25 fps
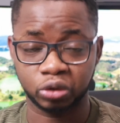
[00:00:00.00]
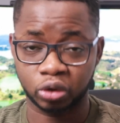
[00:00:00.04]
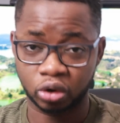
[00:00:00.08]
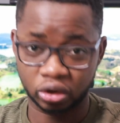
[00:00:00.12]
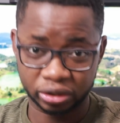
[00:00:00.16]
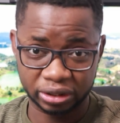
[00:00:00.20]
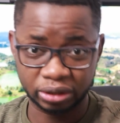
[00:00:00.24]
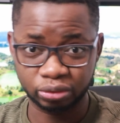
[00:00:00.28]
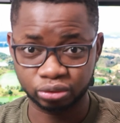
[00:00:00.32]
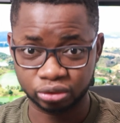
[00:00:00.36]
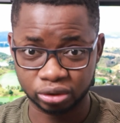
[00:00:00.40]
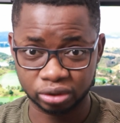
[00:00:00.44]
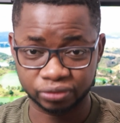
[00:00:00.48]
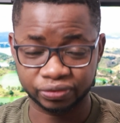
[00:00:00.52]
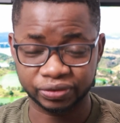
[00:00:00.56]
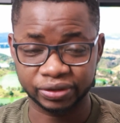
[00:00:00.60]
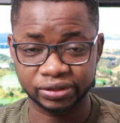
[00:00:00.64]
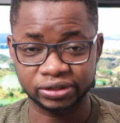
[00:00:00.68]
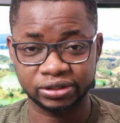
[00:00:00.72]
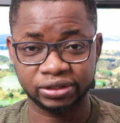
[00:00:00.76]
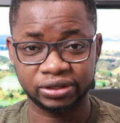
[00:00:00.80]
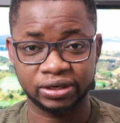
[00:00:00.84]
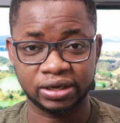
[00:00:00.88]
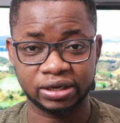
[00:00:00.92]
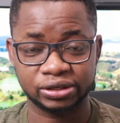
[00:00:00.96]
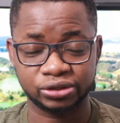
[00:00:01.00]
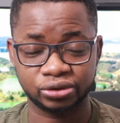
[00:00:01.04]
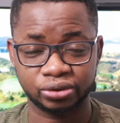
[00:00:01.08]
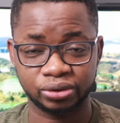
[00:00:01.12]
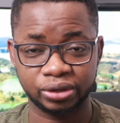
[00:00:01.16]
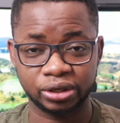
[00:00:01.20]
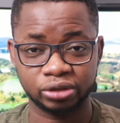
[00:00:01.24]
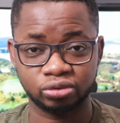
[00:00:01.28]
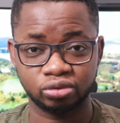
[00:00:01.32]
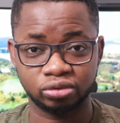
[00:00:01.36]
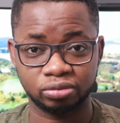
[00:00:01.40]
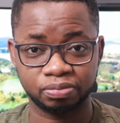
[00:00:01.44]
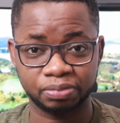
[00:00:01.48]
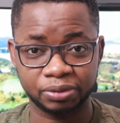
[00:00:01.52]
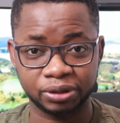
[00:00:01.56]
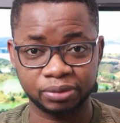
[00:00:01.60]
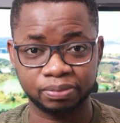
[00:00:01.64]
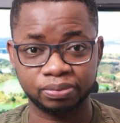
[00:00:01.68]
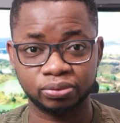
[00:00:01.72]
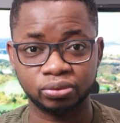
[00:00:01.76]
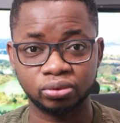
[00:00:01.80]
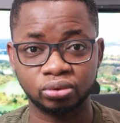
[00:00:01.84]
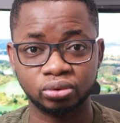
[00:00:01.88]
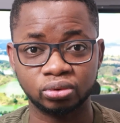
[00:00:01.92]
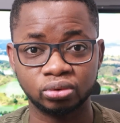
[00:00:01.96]
connect with software engineers, connect with
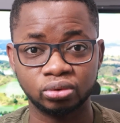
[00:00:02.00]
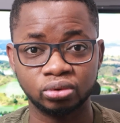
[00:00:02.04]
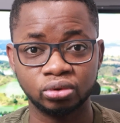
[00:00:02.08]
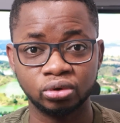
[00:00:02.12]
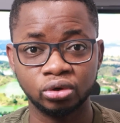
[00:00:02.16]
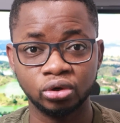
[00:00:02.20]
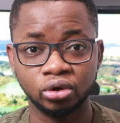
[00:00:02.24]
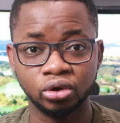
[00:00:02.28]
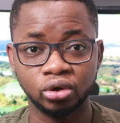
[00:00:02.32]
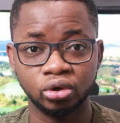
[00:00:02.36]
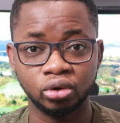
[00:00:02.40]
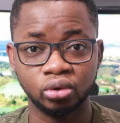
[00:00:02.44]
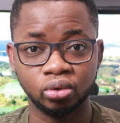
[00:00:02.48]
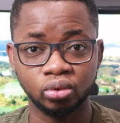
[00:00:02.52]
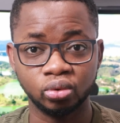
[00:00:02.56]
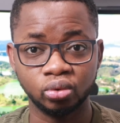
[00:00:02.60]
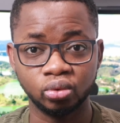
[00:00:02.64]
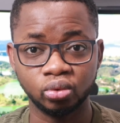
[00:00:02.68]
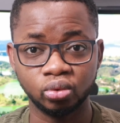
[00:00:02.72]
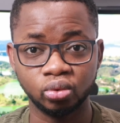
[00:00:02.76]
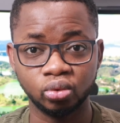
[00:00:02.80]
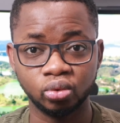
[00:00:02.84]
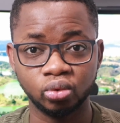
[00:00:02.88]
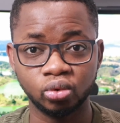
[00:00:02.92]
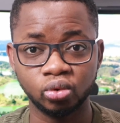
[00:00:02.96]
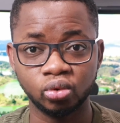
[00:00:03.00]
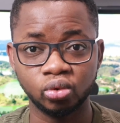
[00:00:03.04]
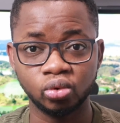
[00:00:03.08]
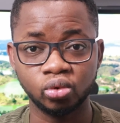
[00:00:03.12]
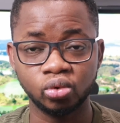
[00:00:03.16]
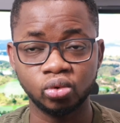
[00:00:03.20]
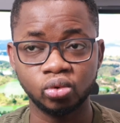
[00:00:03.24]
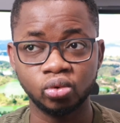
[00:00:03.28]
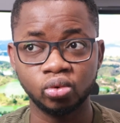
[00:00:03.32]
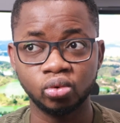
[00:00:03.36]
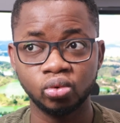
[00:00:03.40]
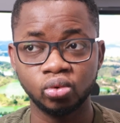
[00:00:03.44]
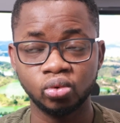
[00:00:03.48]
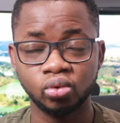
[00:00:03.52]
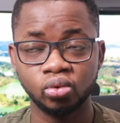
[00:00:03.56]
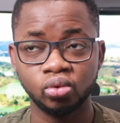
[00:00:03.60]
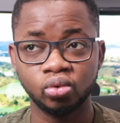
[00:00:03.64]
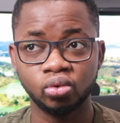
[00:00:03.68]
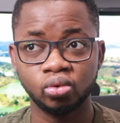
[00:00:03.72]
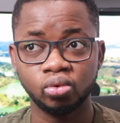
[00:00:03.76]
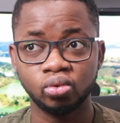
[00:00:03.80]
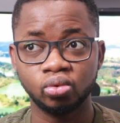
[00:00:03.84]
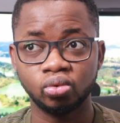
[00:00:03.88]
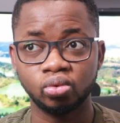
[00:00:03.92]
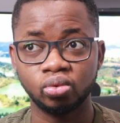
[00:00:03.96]
people who
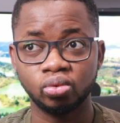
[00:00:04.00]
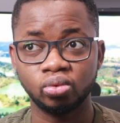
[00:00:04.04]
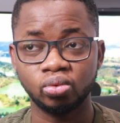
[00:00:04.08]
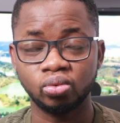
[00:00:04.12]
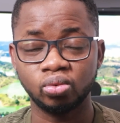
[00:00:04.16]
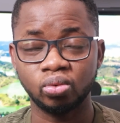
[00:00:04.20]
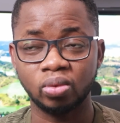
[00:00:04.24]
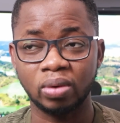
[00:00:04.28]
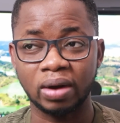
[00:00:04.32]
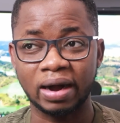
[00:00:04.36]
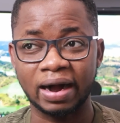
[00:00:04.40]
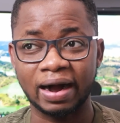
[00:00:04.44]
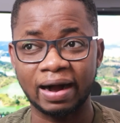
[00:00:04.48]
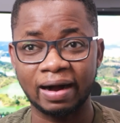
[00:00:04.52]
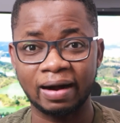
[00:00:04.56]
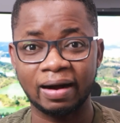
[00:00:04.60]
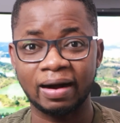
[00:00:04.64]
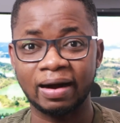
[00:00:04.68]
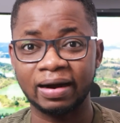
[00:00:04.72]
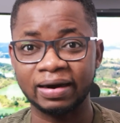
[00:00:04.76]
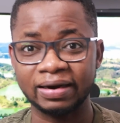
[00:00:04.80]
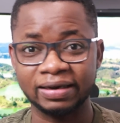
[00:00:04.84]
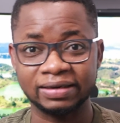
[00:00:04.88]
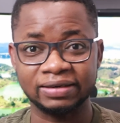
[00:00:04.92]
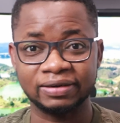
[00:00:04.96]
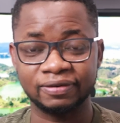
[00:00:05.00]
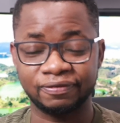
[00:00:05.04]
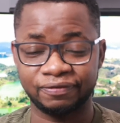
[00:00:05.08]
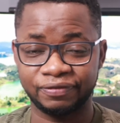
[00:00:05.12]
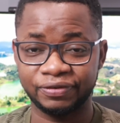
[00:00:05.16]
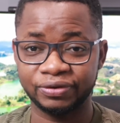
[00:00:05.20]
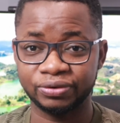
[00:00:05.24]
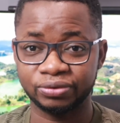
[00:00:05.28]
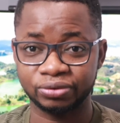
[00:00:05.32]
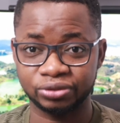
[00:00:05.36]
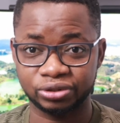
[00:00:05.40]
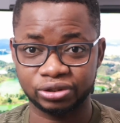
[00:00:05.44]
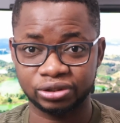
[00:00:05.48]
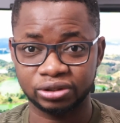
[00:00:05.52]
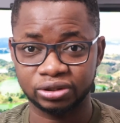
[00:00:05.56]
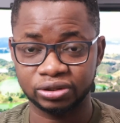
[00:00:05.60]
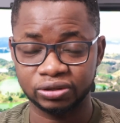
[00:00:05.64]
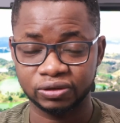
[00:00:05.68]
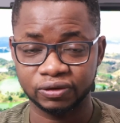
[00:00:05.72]
are in the field.